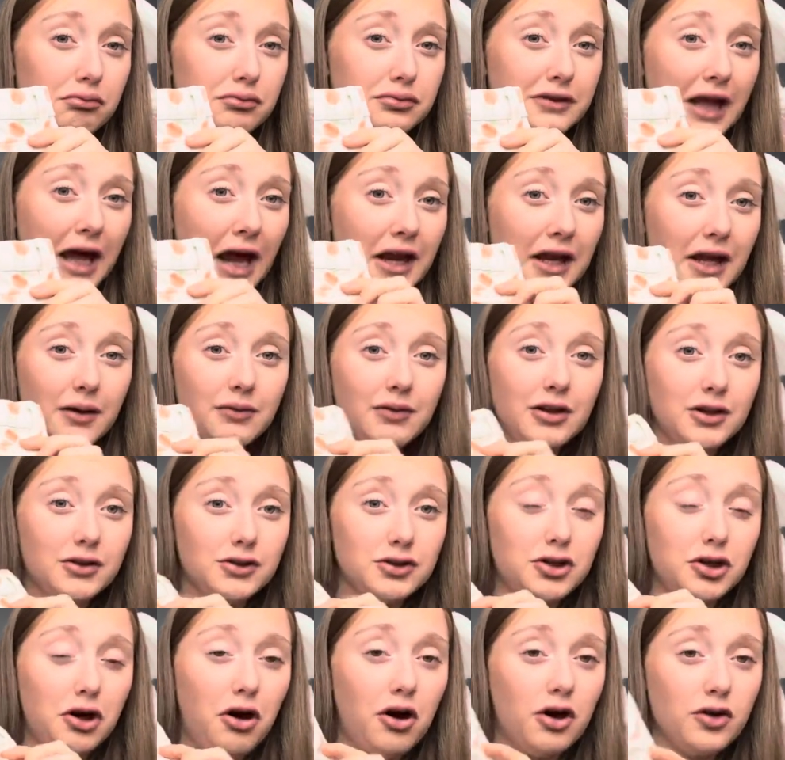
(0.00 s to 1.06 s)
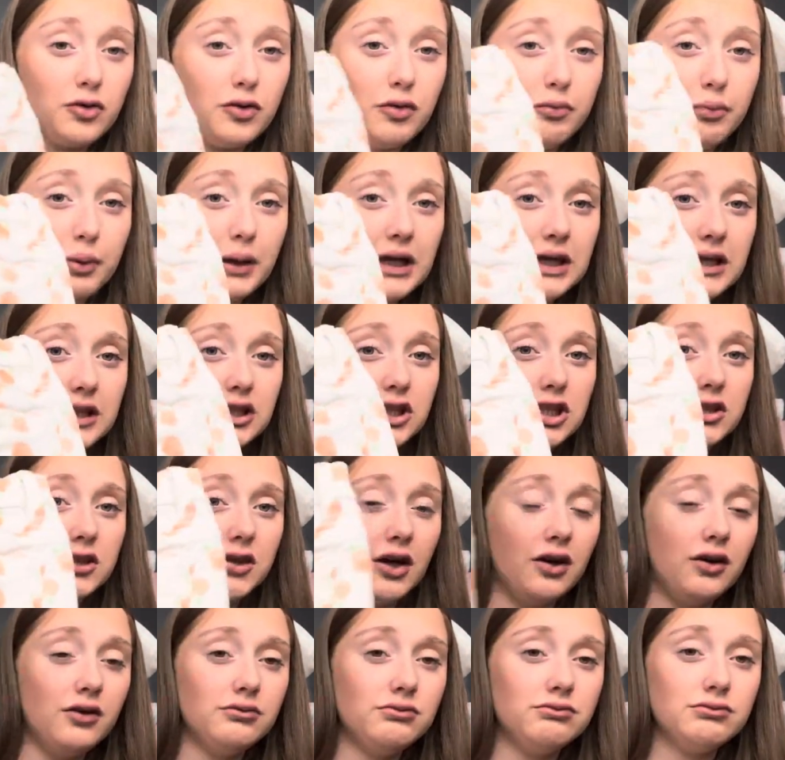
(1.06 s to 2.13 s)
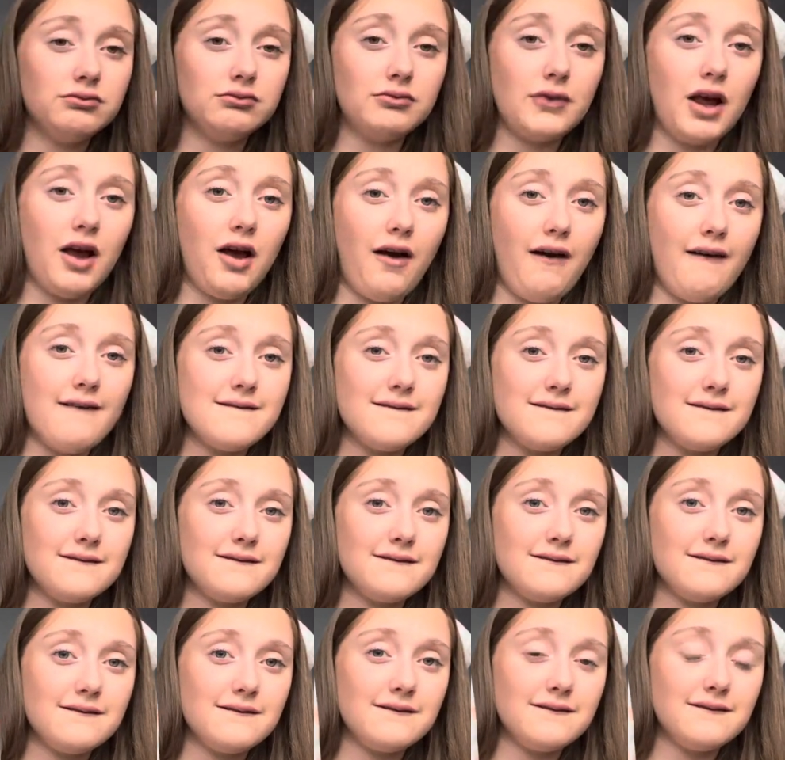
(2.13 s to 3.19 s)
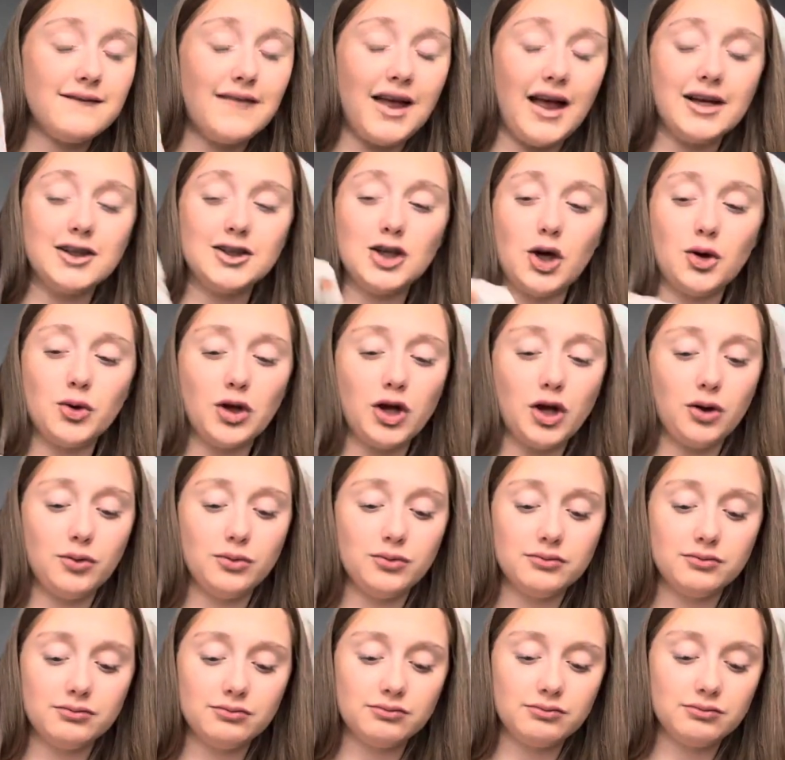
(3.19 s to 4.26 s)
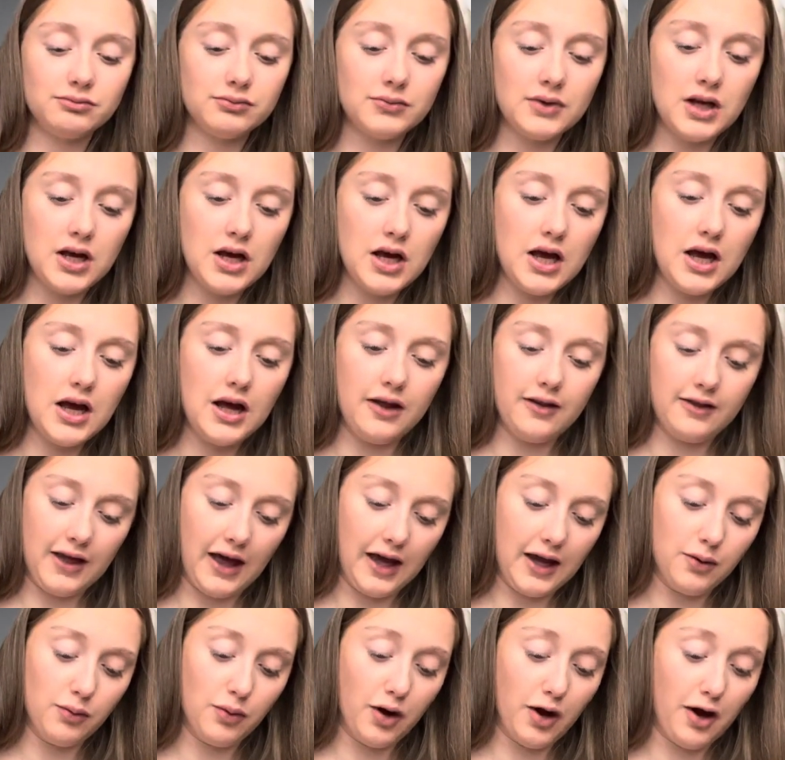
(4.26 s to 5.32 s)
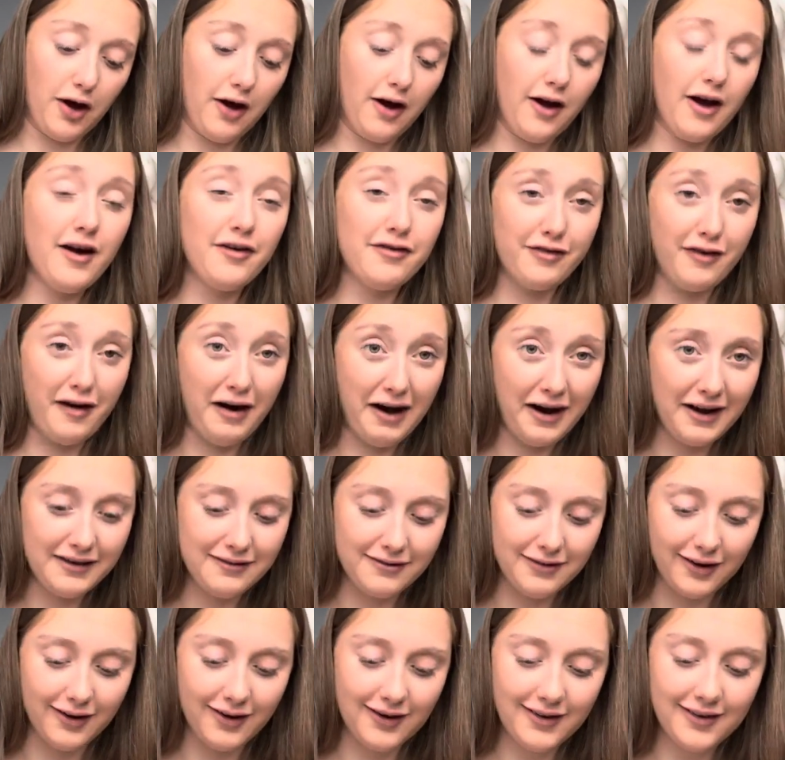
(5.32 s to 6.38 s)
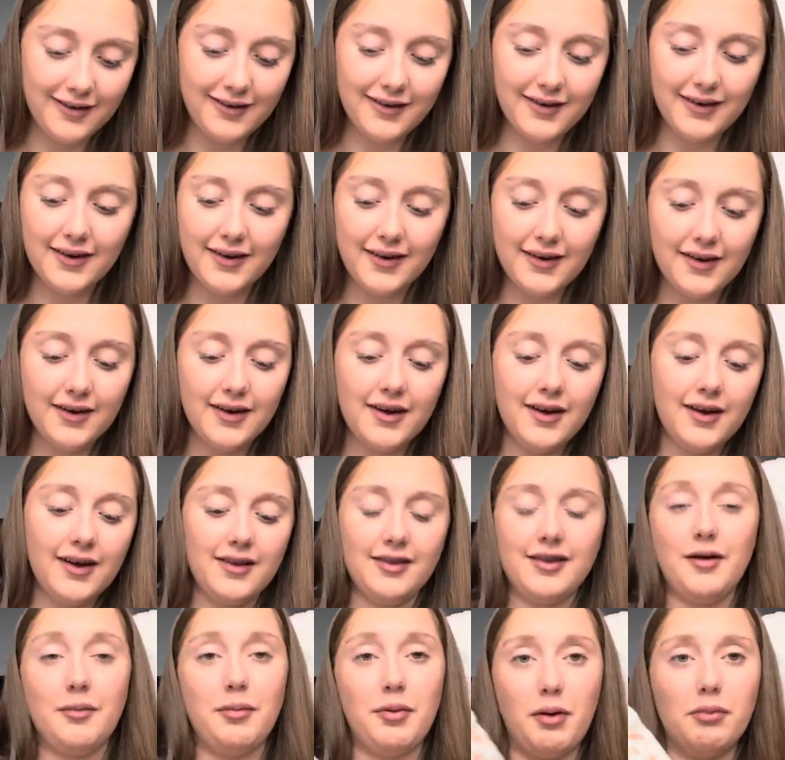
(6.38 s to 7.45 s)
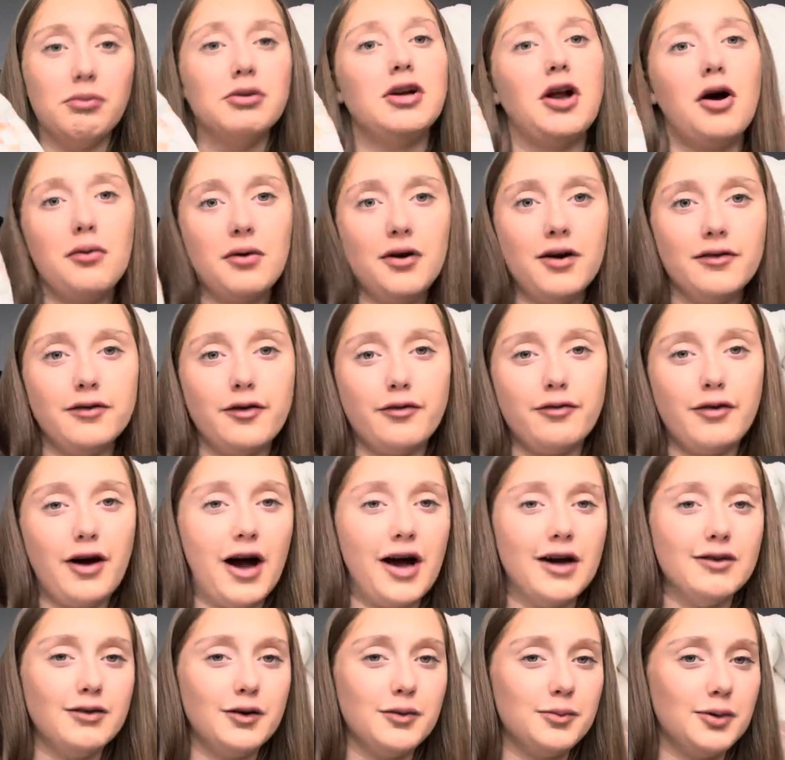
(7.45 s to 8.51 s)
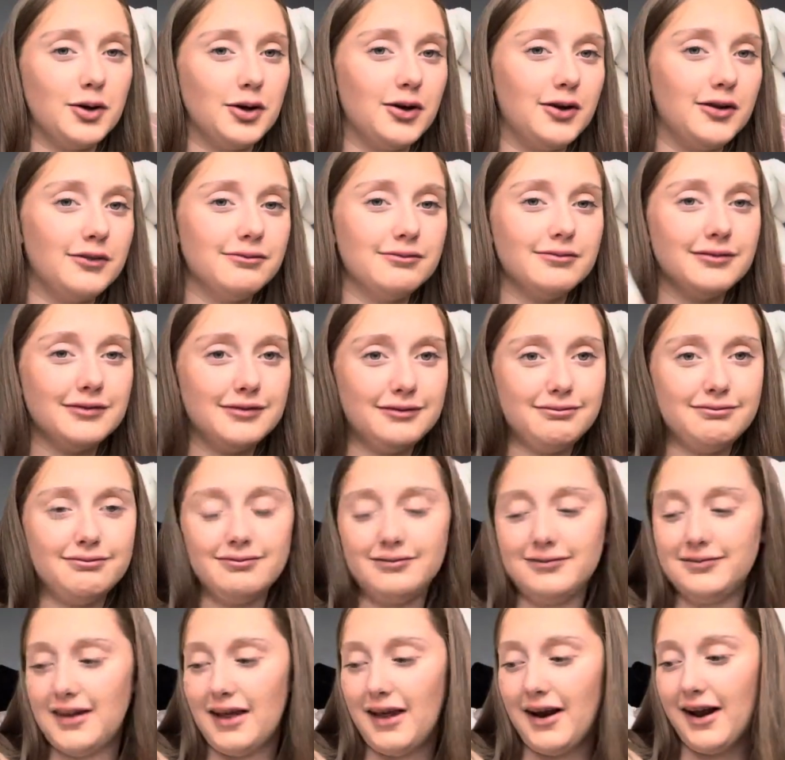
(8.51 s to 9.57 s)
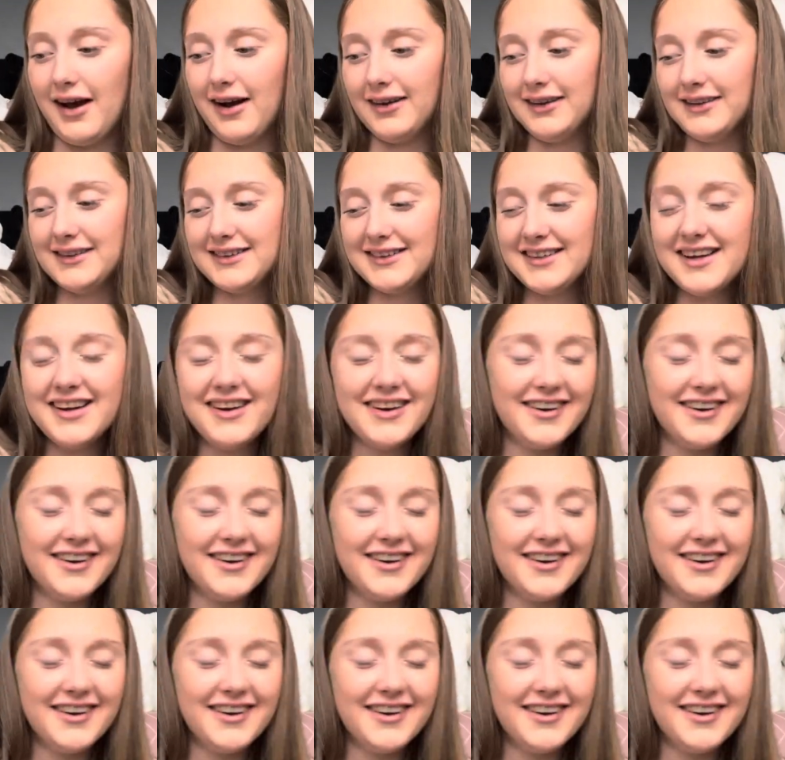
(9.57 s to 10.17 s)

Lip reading: Denim little shorts with peaches on. They're so cute. They were a fiver. They're probably not worth a fiver, but they're nice.